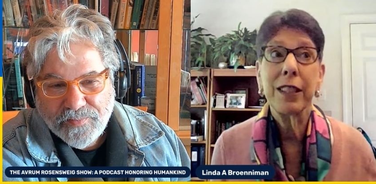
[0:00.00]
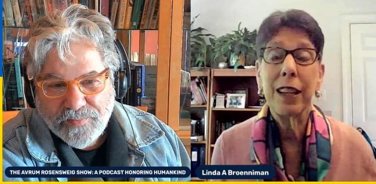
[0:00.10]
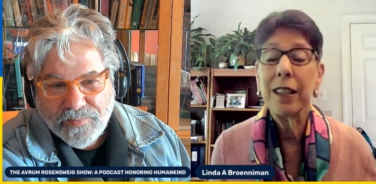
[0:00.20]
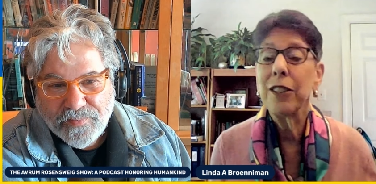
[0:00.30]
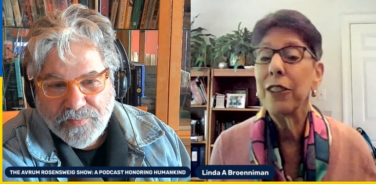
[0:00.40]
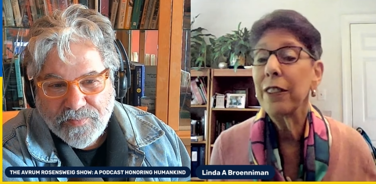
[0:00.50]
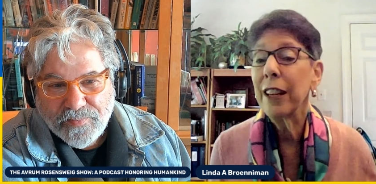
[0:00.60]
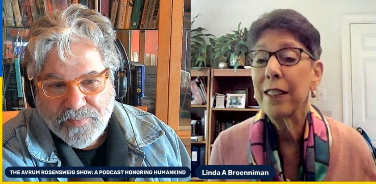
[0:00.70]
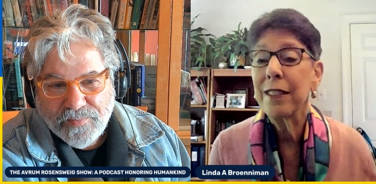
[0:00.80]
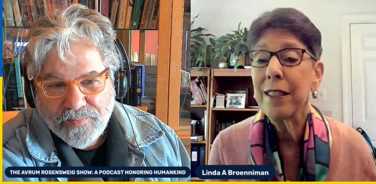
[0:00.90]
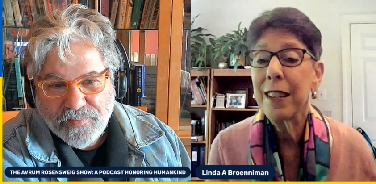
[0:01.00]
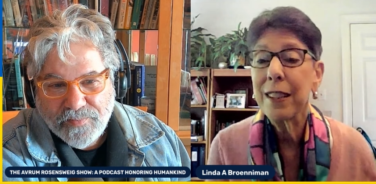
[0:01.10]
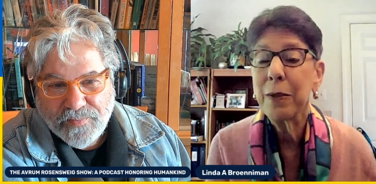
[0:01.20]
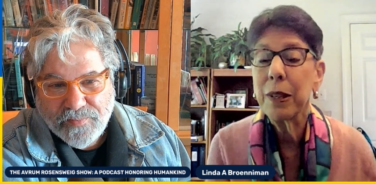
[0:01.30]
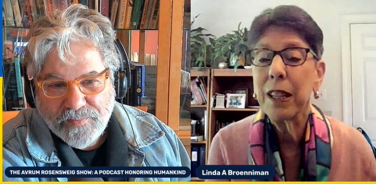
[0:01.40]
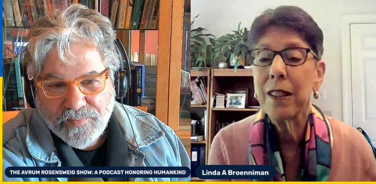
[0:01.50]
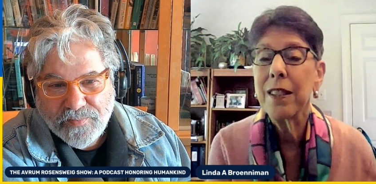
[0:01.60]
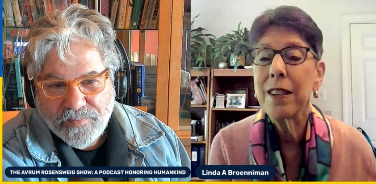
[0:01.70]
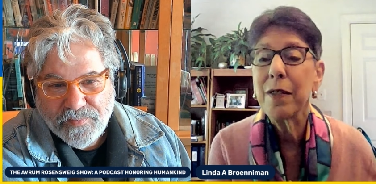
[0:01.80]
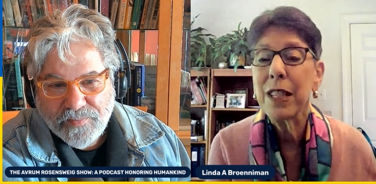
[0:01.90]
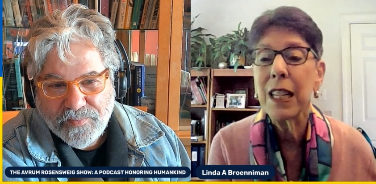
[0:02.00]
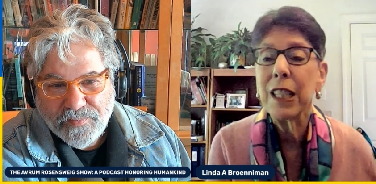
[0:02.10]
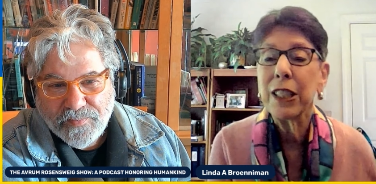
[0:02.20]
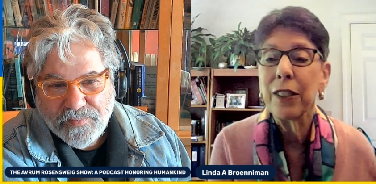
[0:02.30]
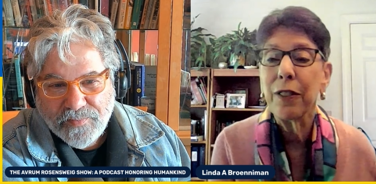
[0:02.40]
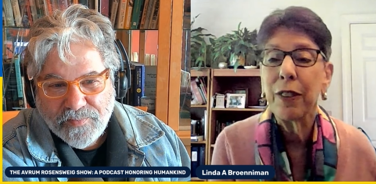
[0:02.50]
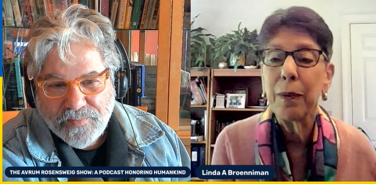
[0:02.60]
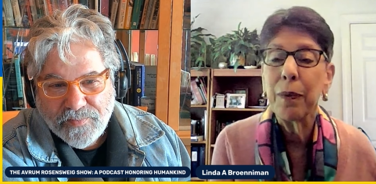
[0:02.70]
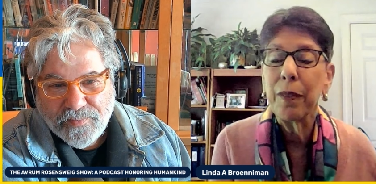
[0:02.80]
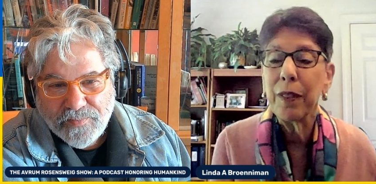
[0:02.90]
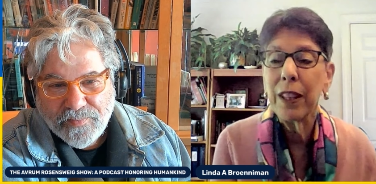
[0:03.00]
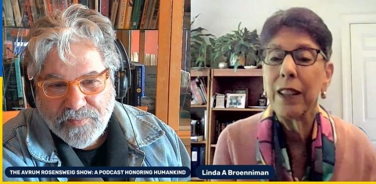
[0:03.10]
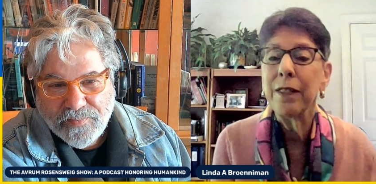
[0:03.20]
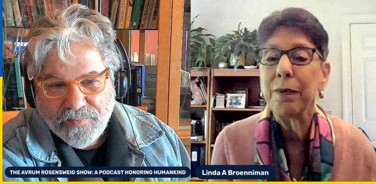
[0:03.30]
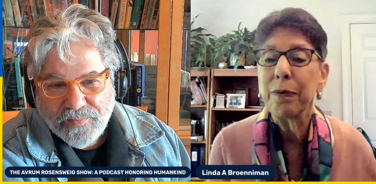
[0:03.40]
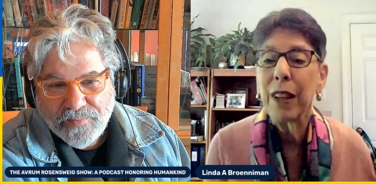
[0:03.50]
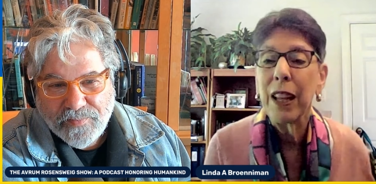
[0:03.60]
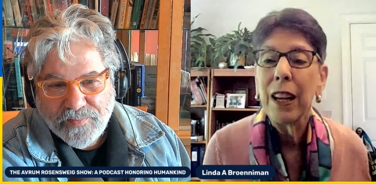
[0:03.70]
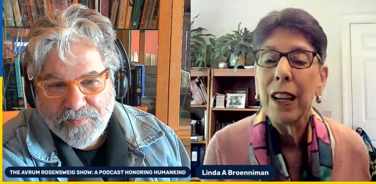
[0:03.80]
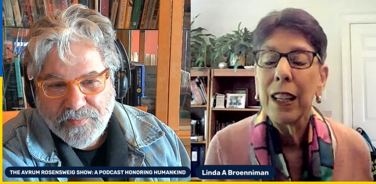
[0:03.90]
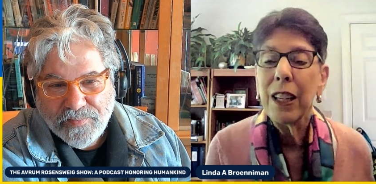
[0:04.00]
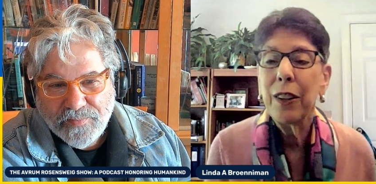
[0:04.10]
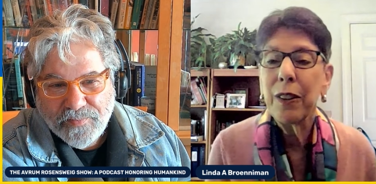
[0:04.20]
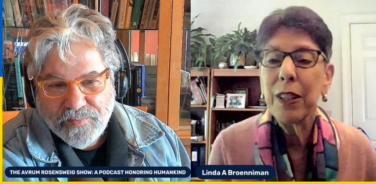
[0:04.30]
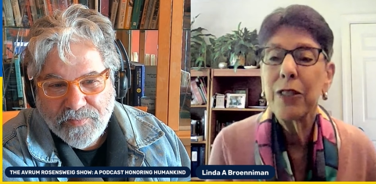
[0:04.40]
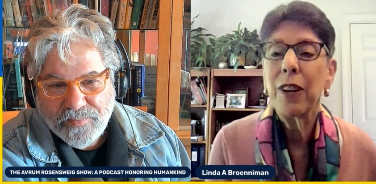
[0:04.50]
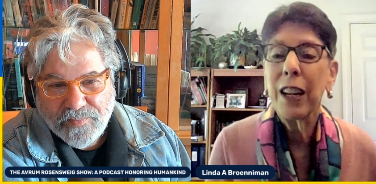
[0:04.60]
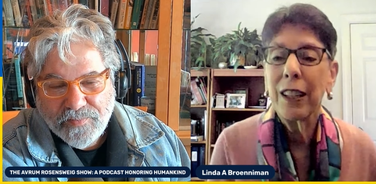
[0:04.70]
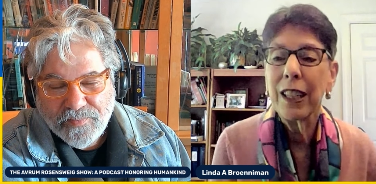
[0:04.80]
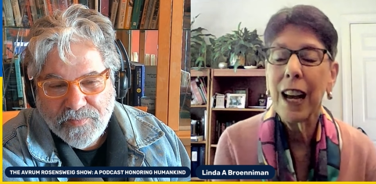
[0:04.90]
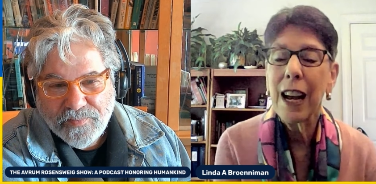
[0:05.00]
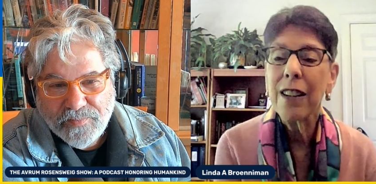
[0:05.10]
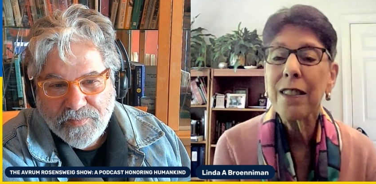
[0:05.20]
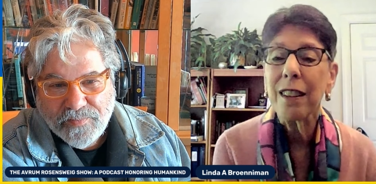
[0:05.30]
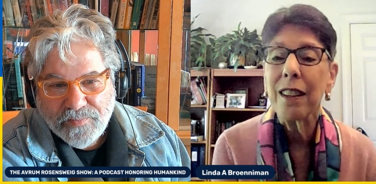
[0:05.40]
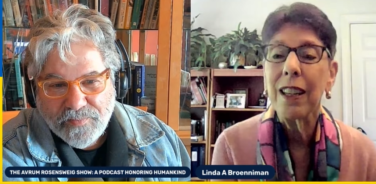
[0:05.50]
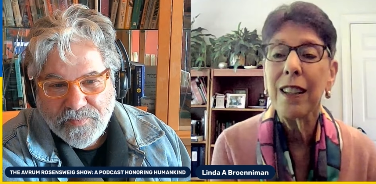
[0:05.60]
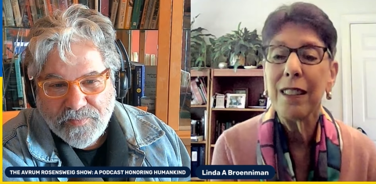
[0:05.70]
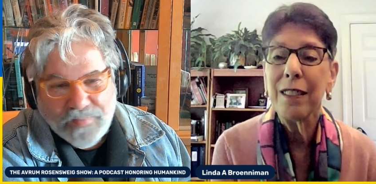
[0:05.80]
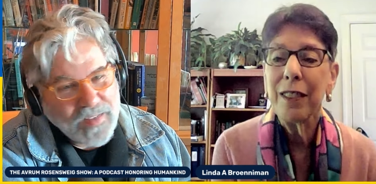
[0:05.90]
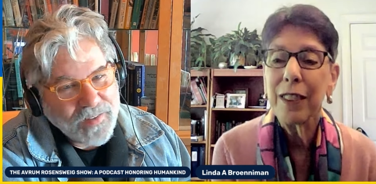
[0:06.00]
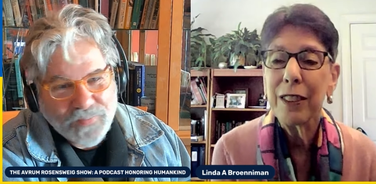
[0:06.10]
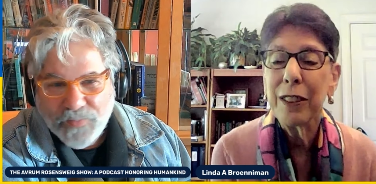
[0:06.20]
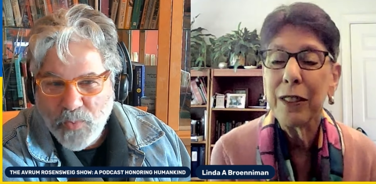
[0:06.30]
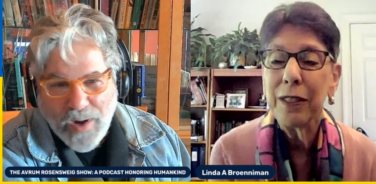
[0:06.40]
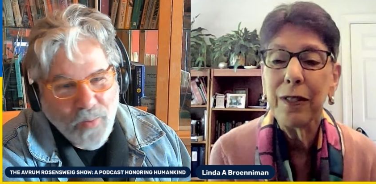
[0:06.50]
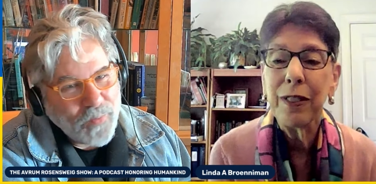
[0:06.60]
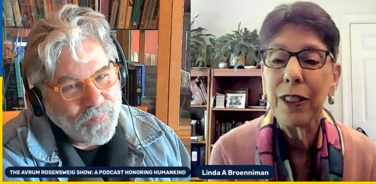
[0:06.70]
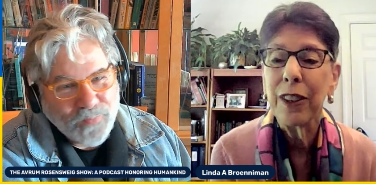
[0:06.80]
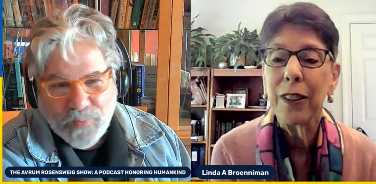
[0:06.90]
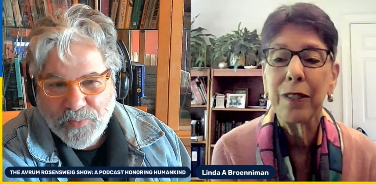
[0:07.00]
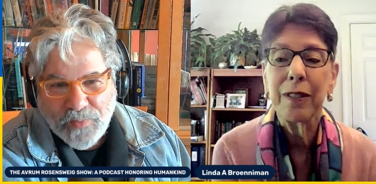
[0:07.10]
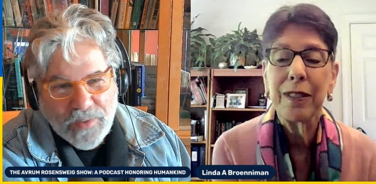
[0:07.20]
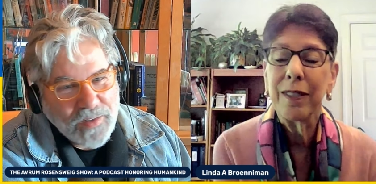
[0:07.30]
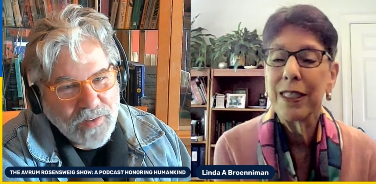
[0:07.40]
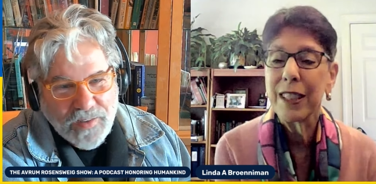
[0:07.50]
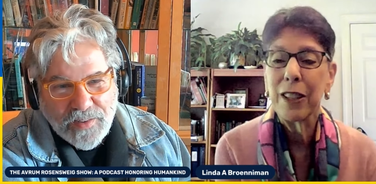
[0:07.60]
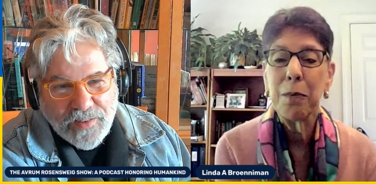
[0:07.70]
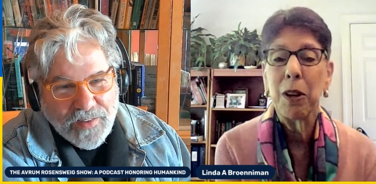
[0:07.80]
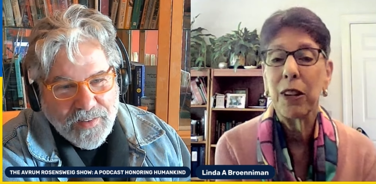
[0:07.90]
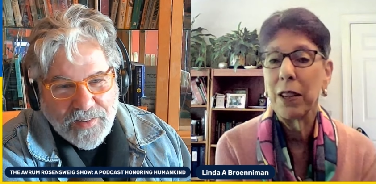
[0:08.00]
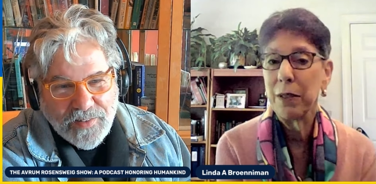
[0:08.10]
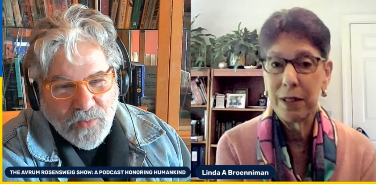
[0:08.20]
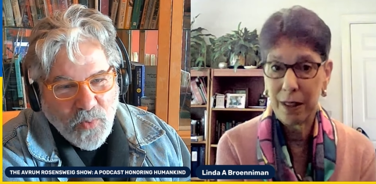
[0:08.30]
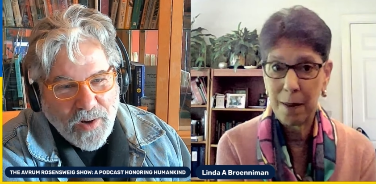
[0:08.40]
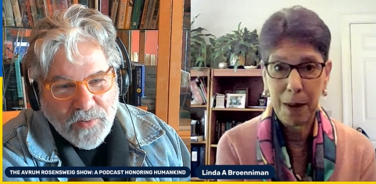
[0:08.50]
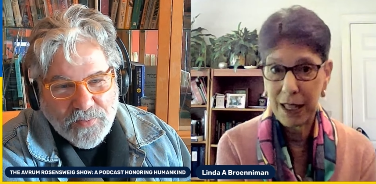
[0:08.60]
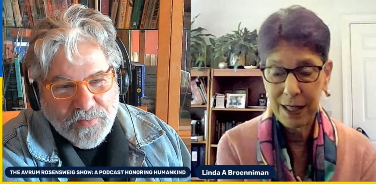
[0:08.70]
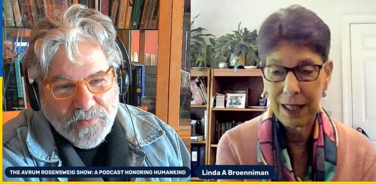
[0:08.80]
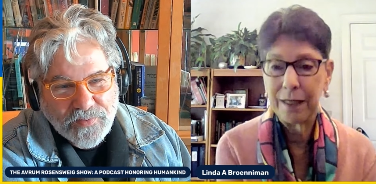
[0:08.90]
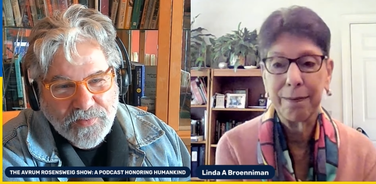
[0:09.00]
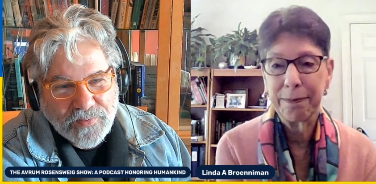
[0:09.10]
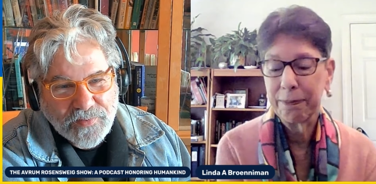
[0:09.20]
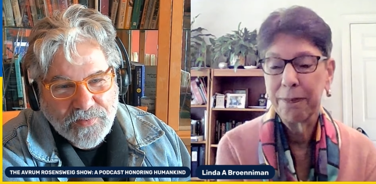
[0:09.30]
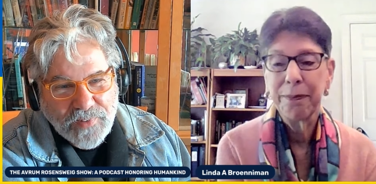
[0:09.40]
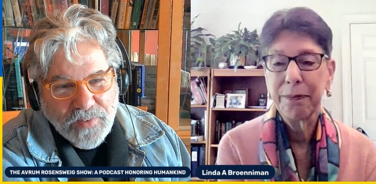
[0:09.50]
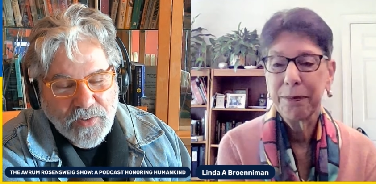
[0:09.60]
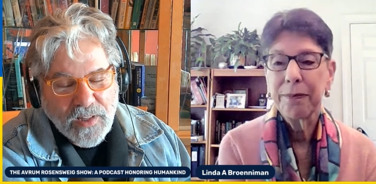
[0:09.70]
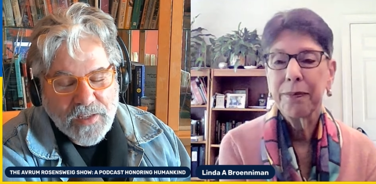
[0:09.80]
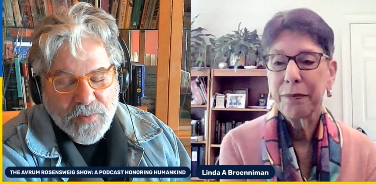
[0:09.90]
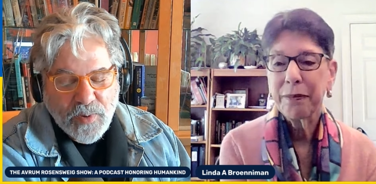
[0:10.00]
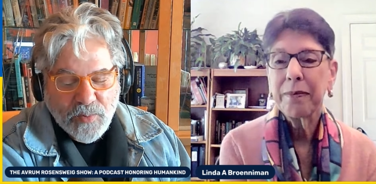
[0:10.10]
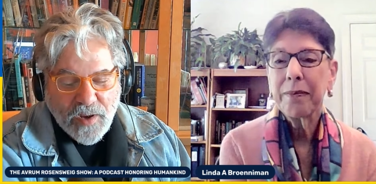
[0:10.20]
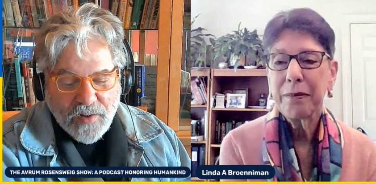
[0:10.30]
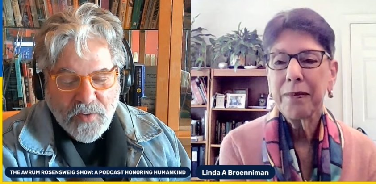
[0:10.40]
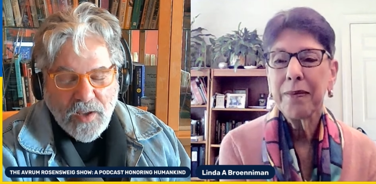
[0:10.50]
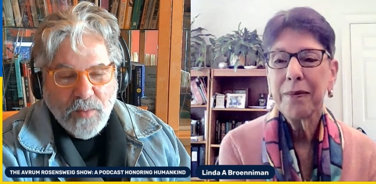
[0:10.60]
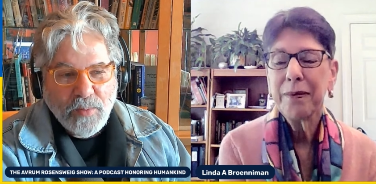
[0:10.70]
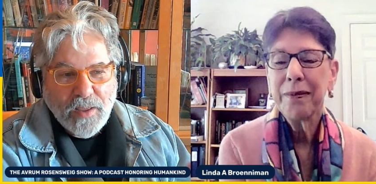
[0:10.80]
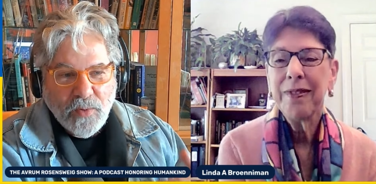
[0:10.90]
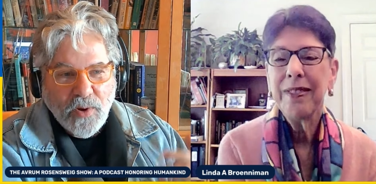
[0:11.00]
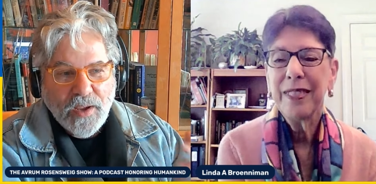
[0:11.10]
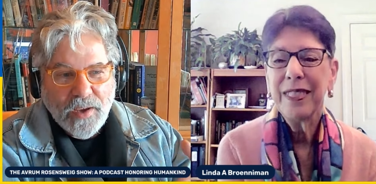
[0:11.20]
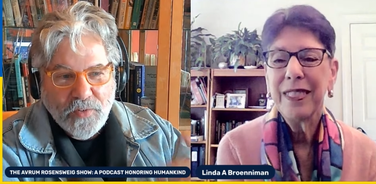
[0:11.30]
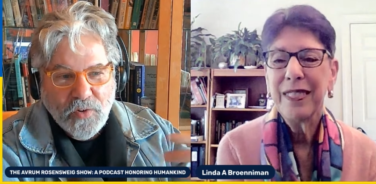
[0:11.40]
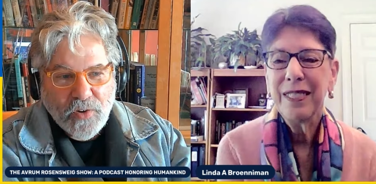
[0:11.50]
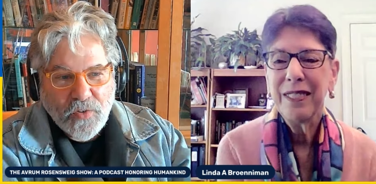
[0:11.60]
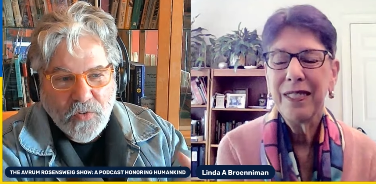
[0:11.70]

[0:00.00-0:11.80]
Speaker 1: sudden in 2006 we get this invitation from the you know israeli consulate
Speaker 2: yeah. to, wow.
Speaker 1: for her ceremony it was wow. amazing
Speaker 2: you have a lot to be proud of by the way as you can